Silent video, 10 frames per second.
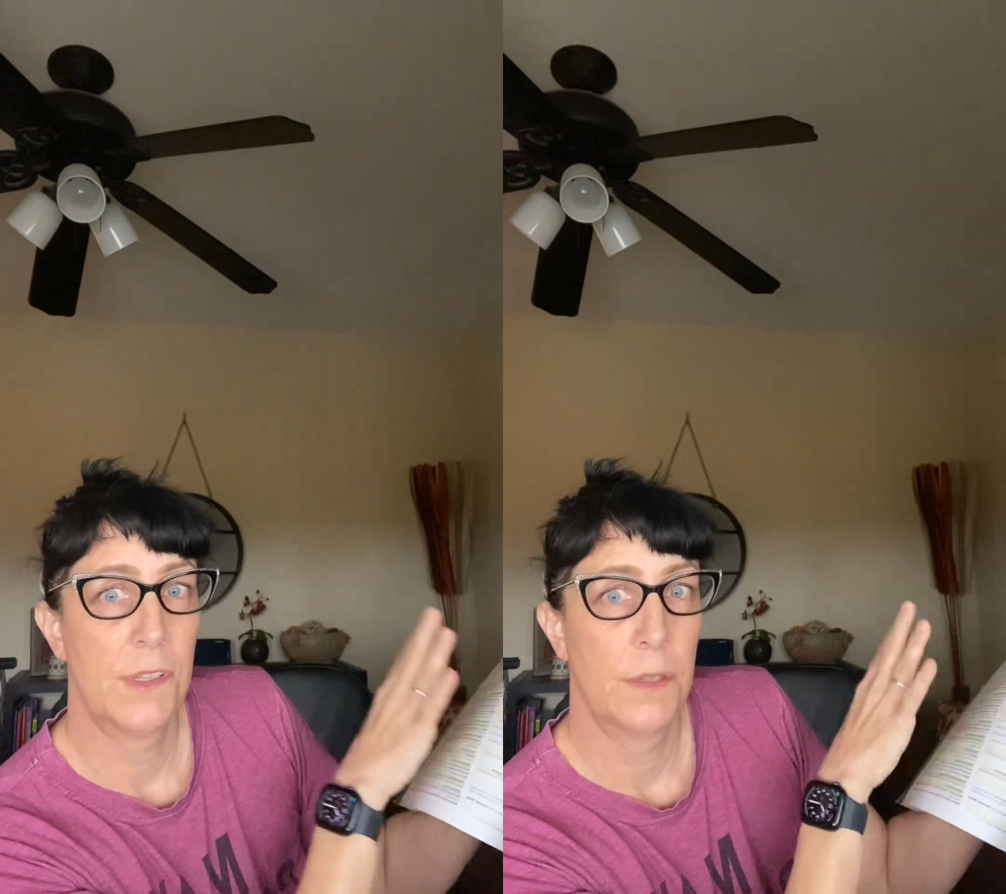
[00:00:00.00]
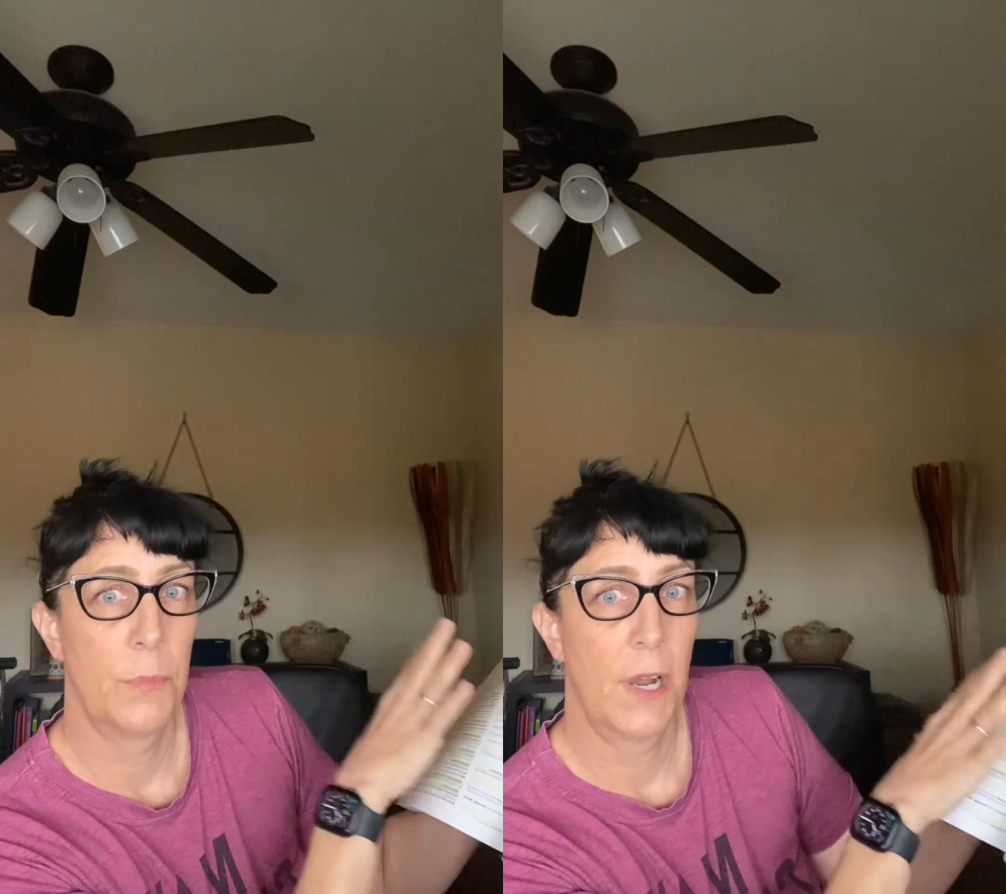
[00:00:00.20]

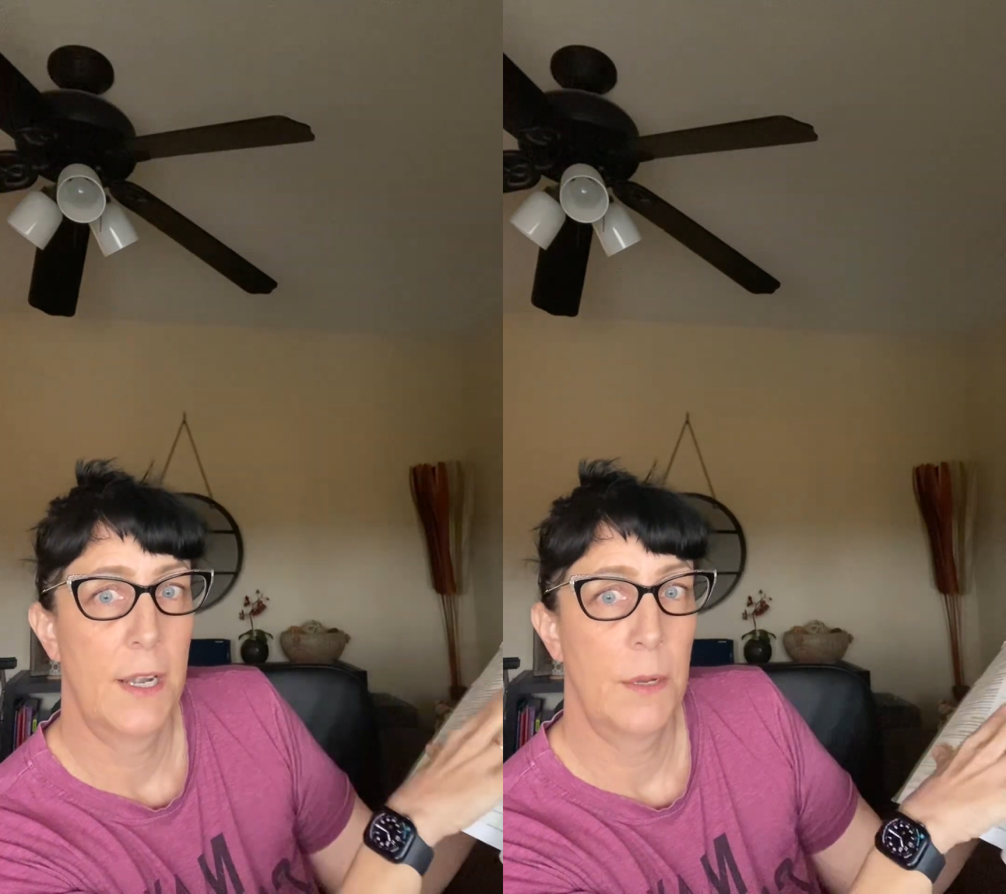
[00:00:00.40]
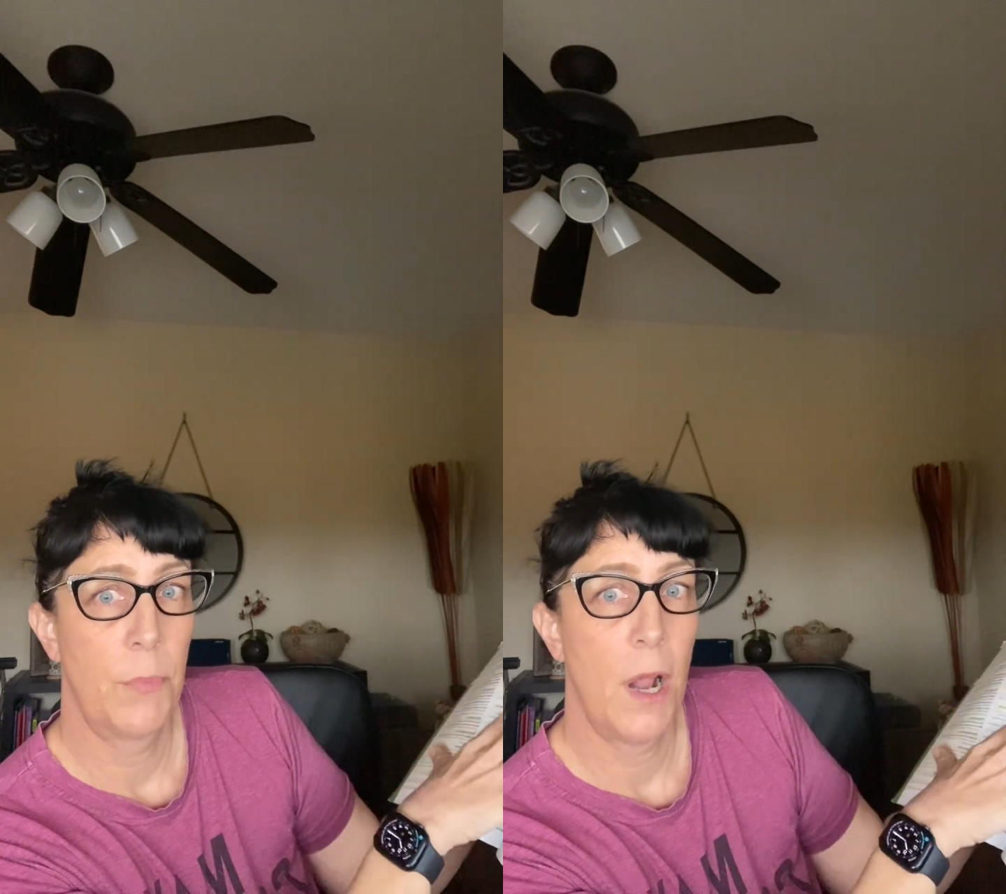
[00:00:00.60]
the
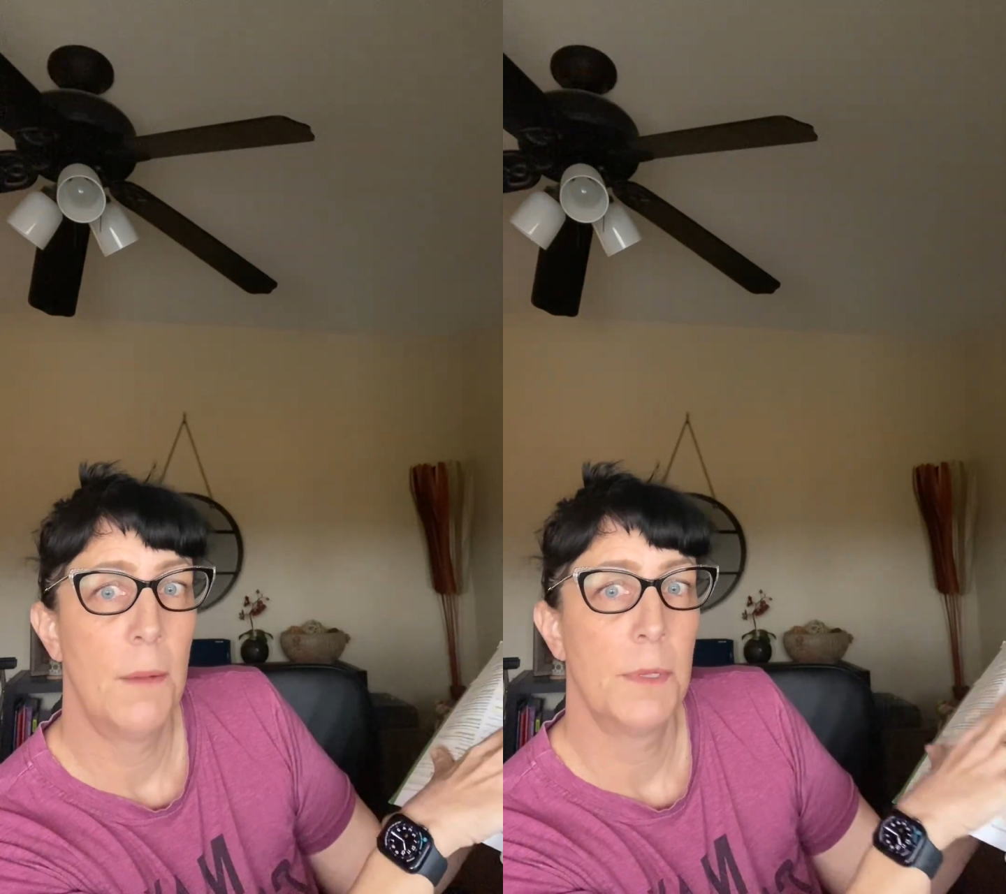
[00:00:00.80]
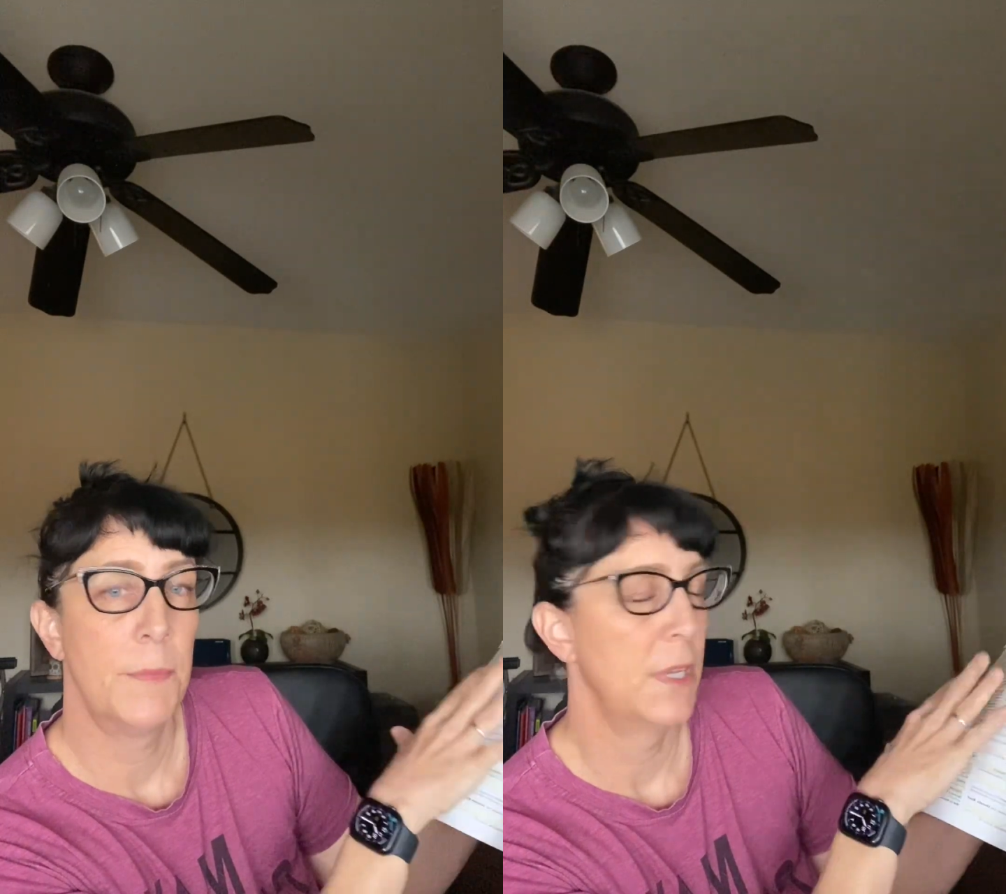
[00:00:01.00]
priority
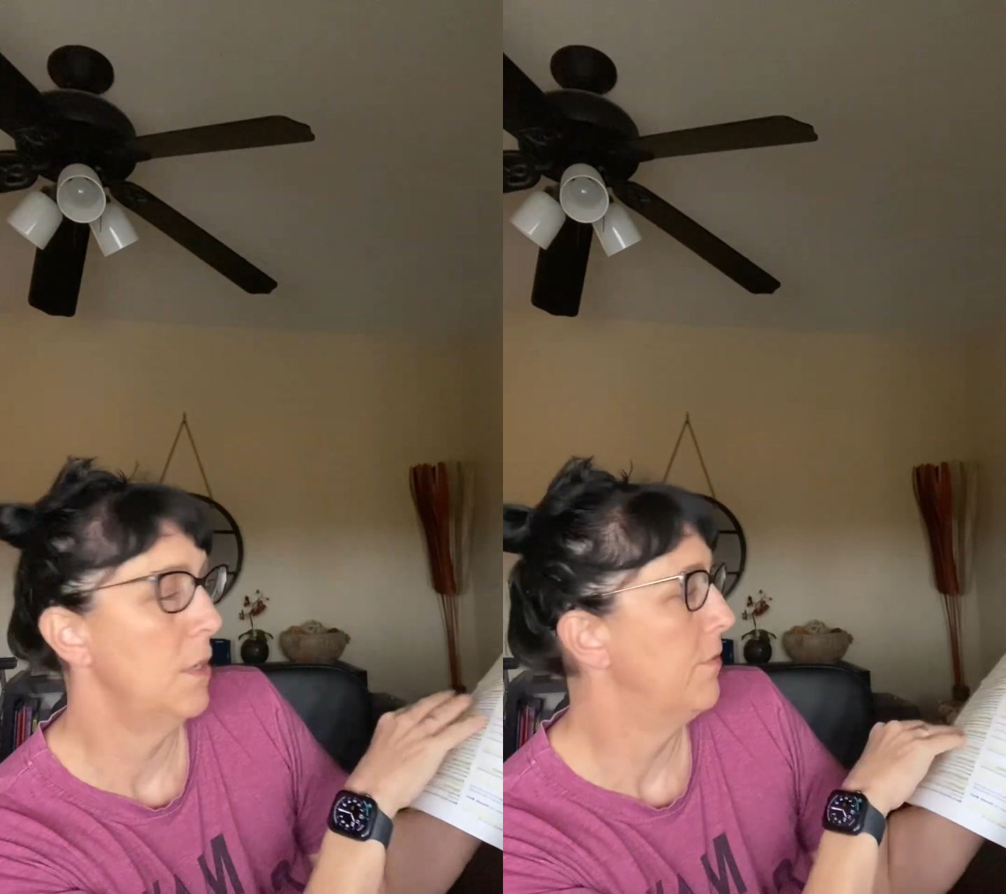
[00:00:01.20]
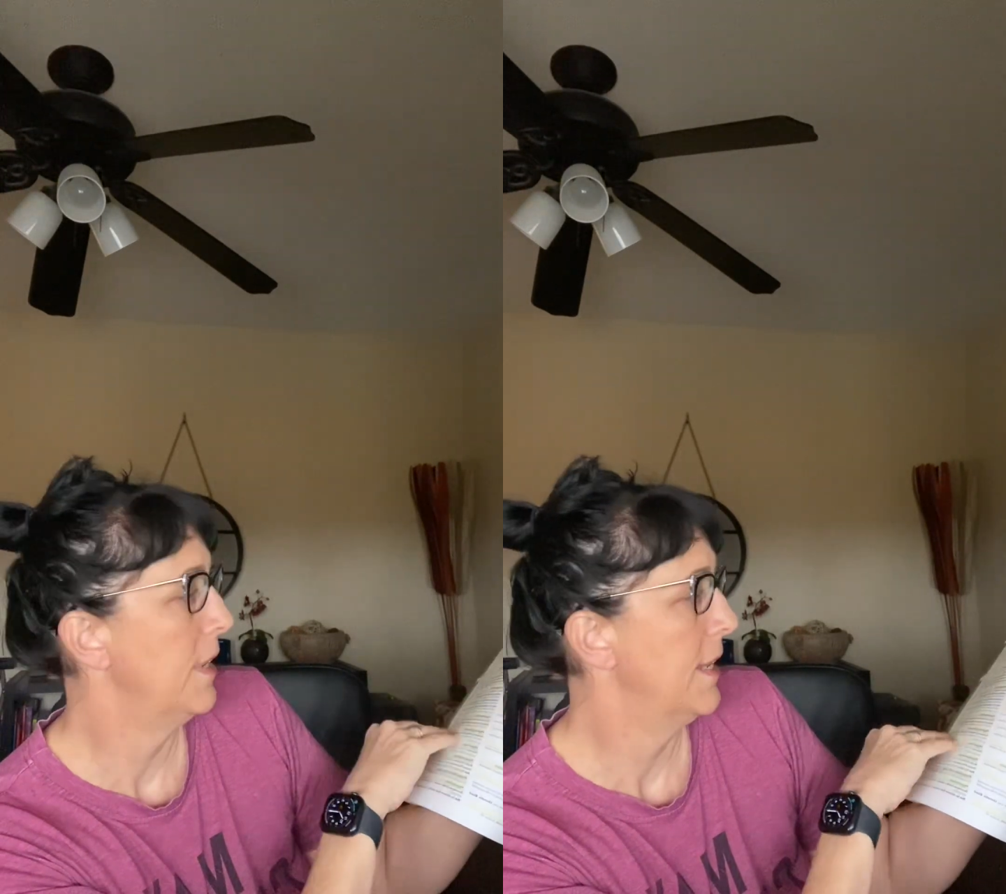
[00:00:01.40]
problem that
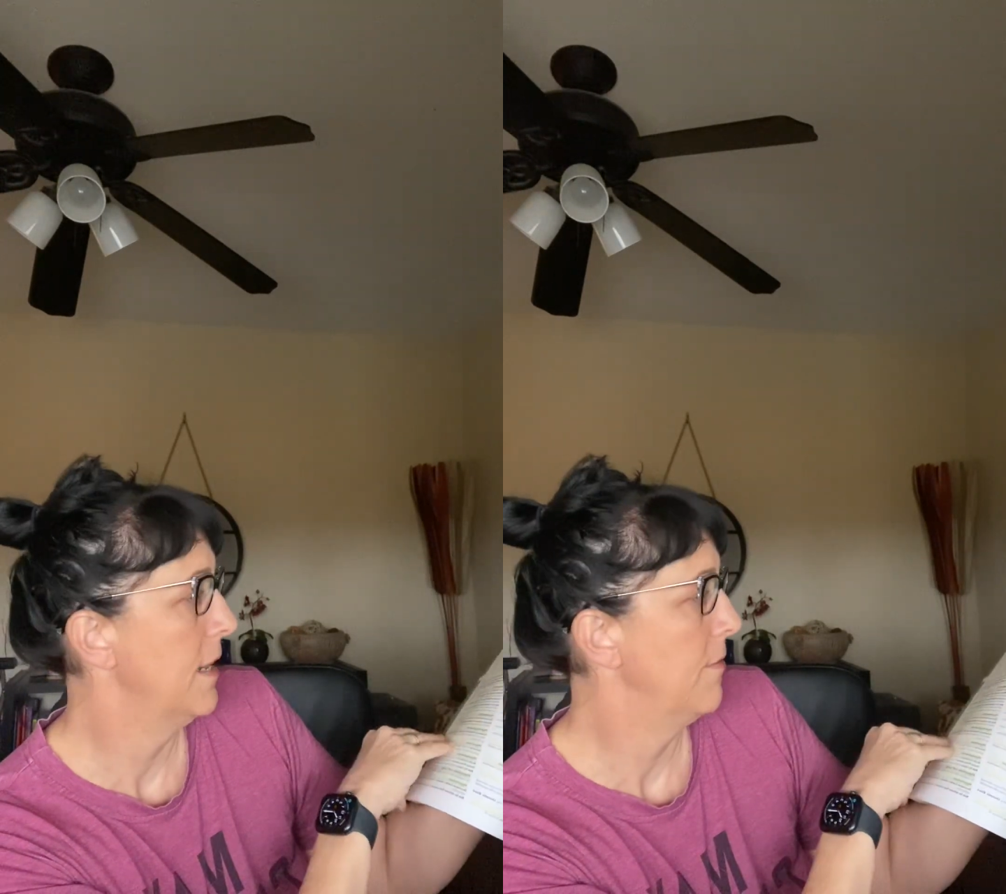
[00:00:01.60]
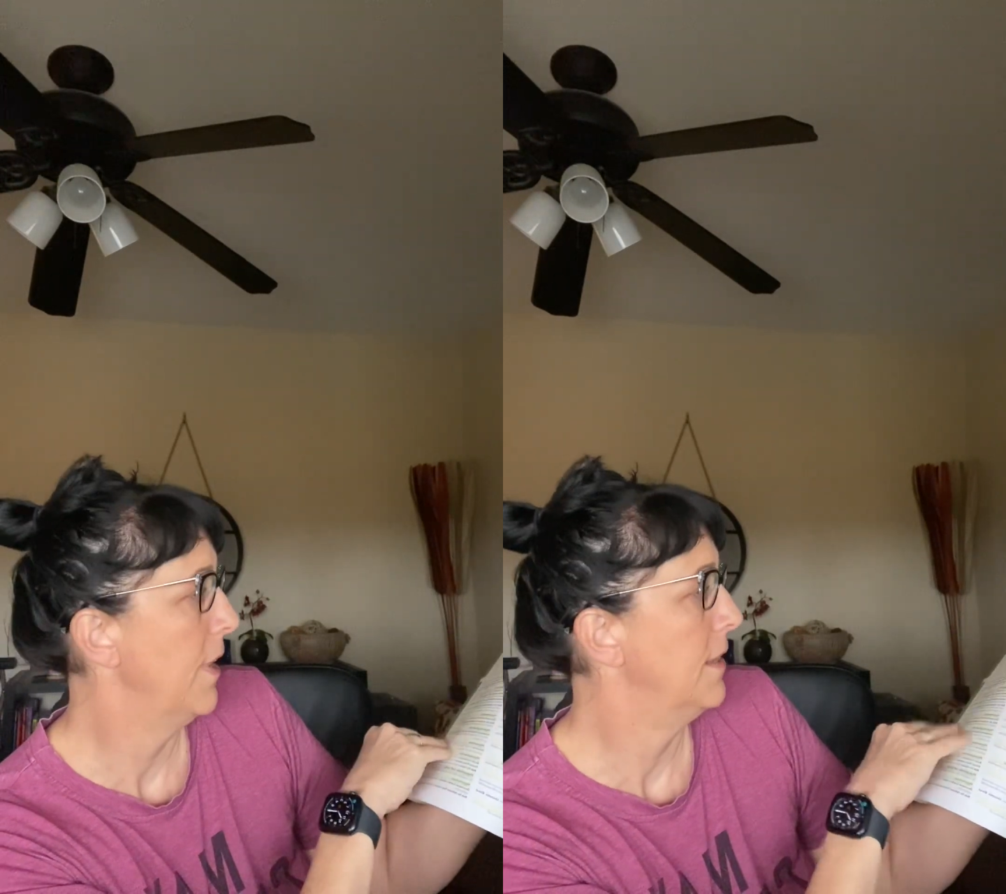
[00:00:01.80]
you've
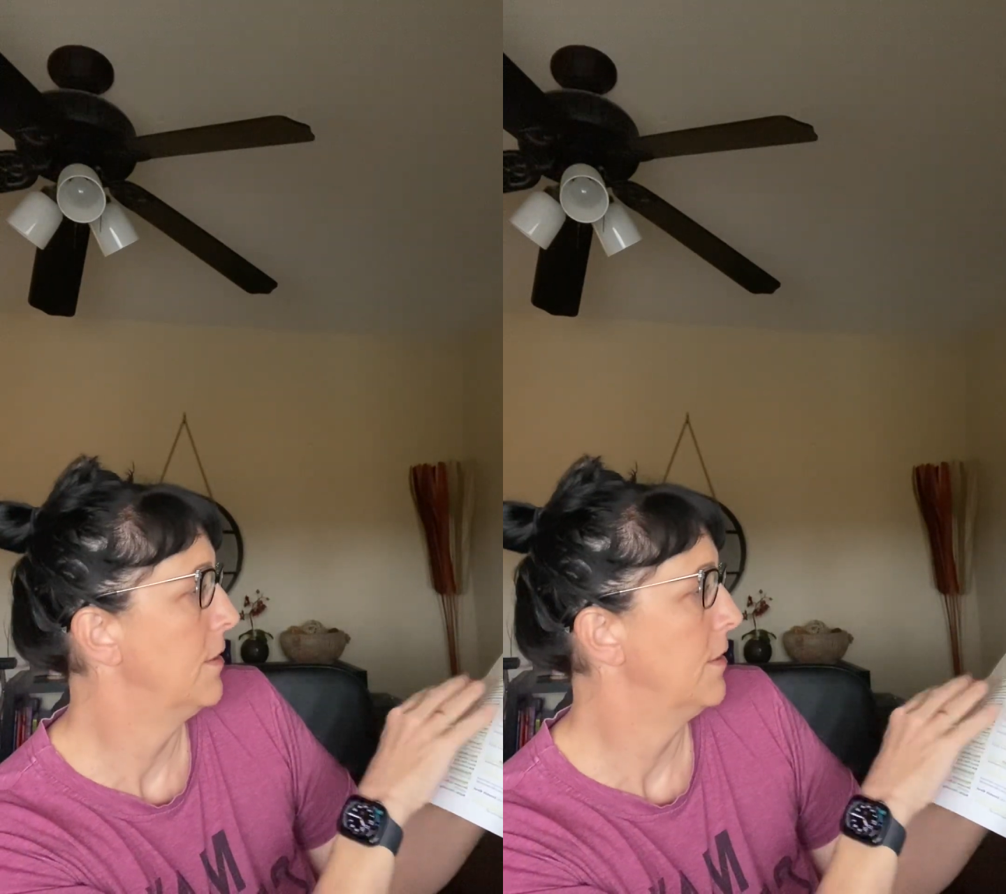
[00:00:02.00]
identified.